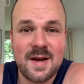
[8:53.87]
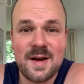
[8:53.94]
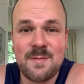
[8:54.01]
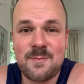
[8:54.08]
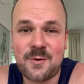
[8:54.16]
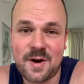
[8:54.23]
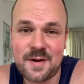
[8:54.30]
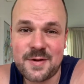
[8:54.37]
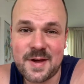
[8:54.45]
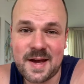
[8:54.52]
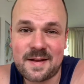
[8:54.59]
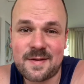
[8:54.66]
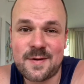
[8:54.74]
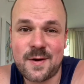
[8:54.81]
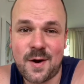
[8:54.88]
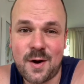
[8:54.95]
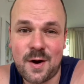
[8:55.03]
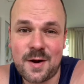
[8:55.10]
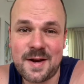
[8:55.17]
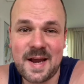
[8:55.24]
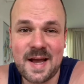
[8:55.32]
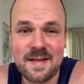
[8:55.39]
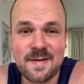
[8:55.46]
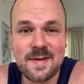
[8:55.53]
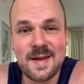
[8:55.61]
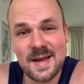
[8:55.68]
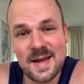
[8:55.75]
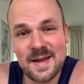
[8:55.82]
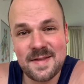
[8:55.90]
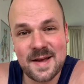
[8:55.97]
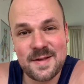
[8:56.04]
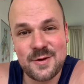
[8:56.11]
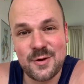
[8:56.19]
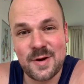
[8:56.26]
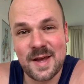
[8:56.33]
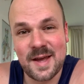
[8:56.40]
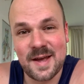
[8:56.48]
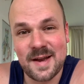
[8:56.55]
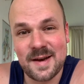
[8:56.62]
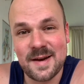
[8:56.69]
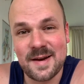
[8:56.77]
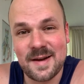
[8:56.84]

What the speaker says: projects on Etsy that you can